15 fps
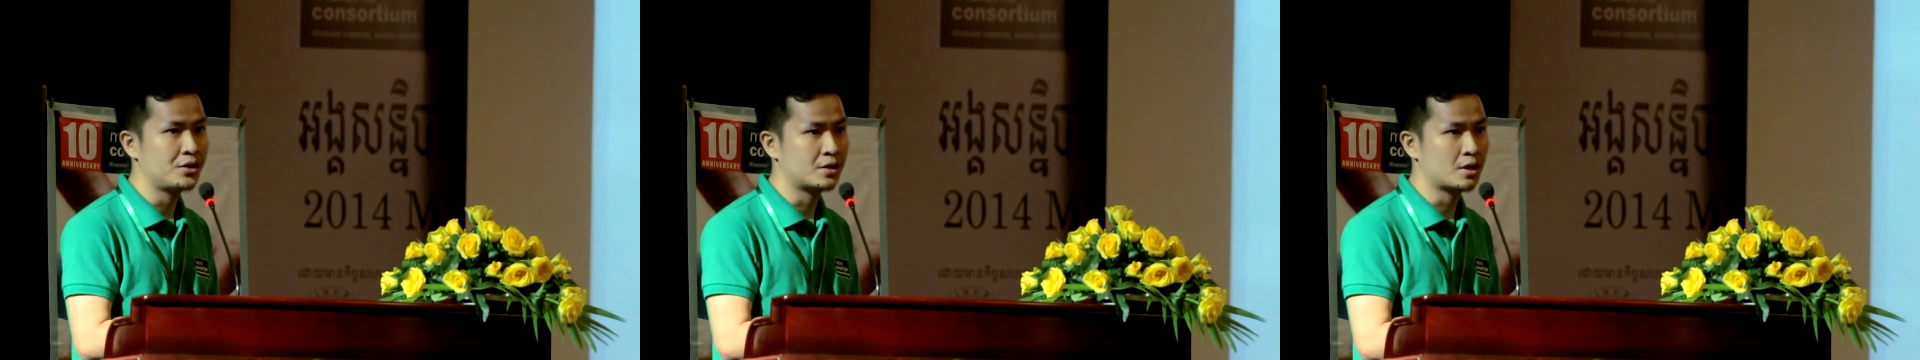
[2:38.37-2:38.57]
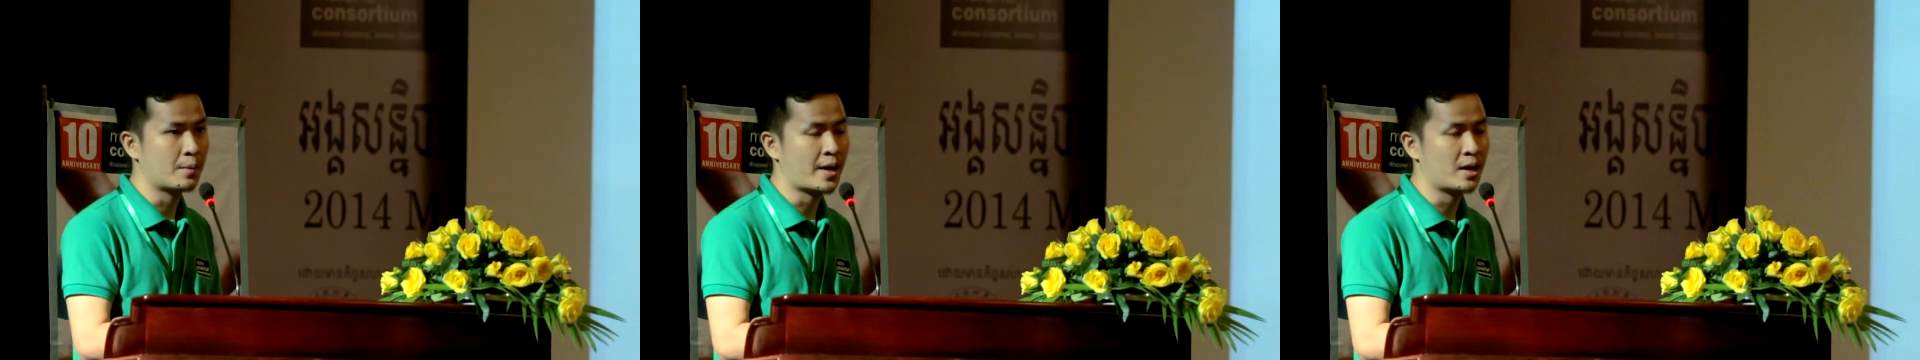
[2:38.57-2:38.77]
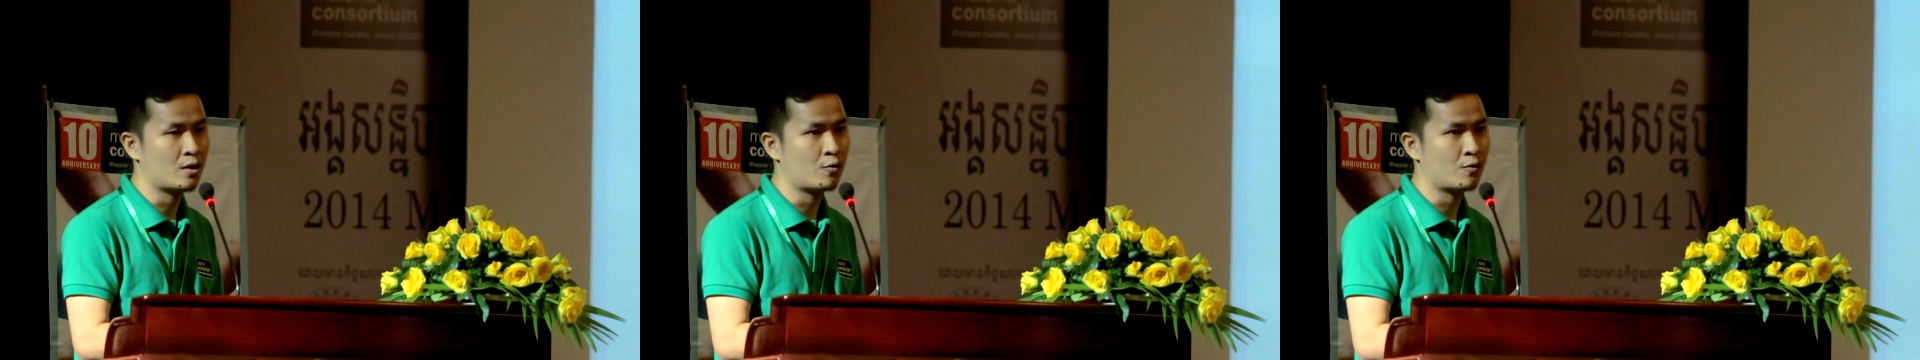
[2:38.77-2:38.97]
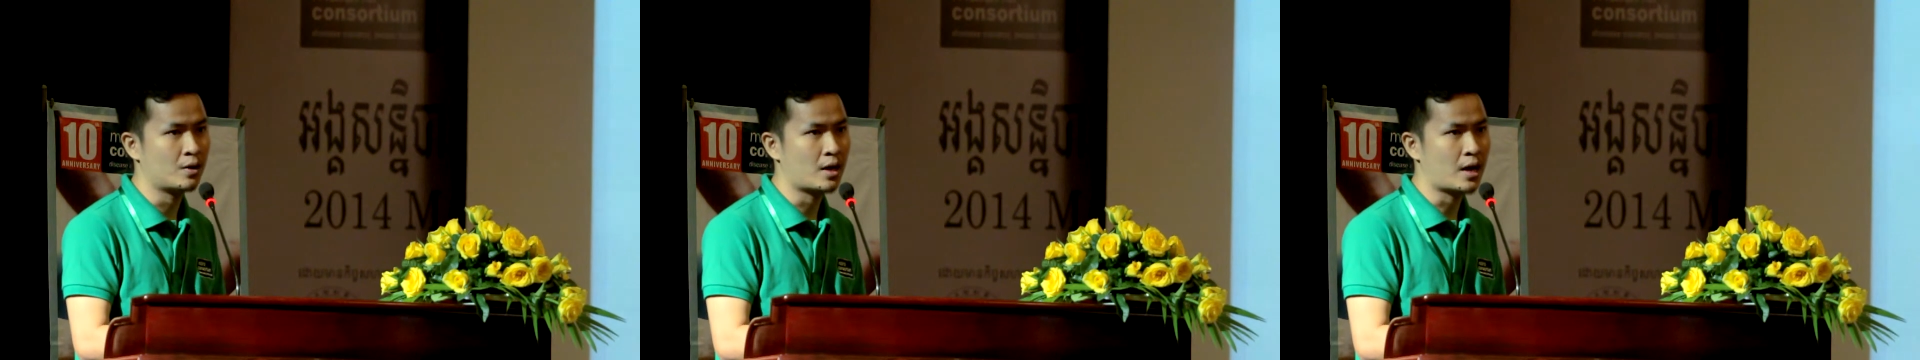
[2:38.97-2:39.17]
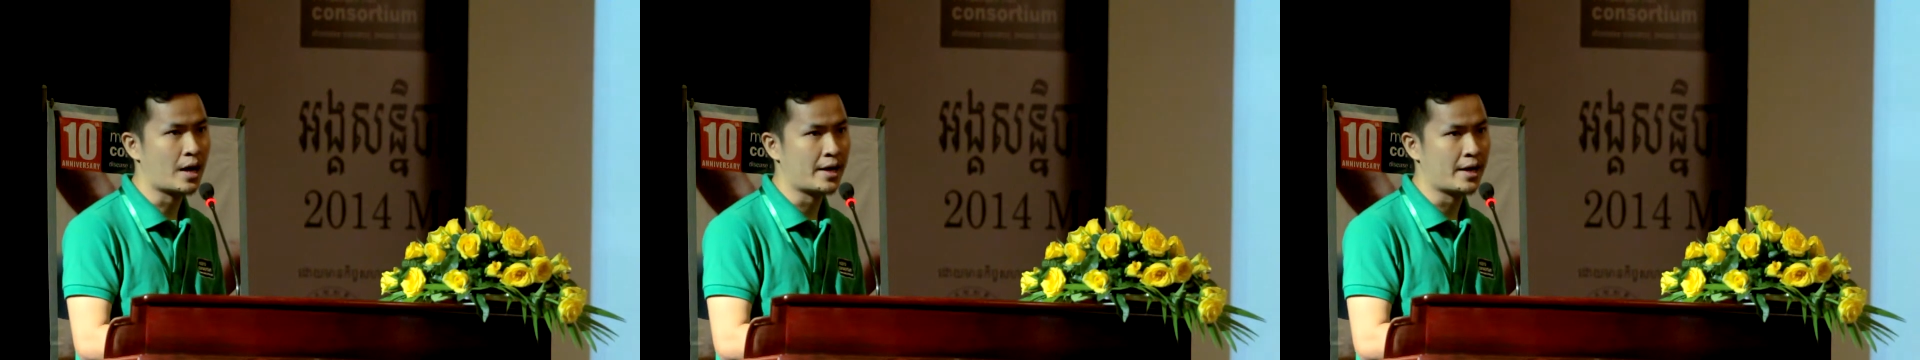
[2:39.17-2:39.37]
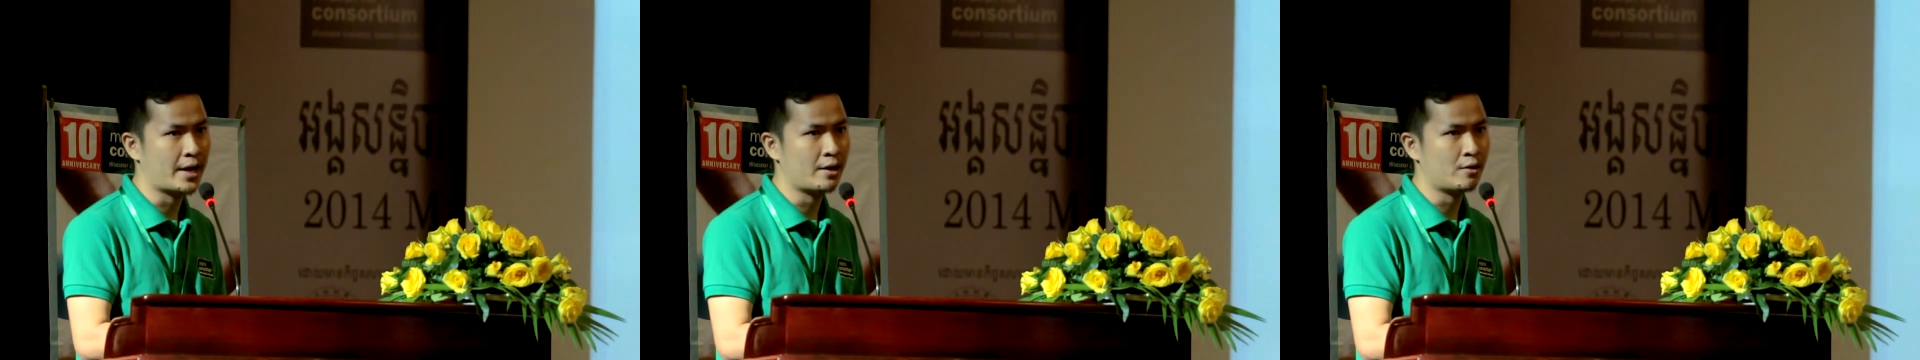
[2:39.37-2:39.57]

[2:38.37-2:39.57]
system I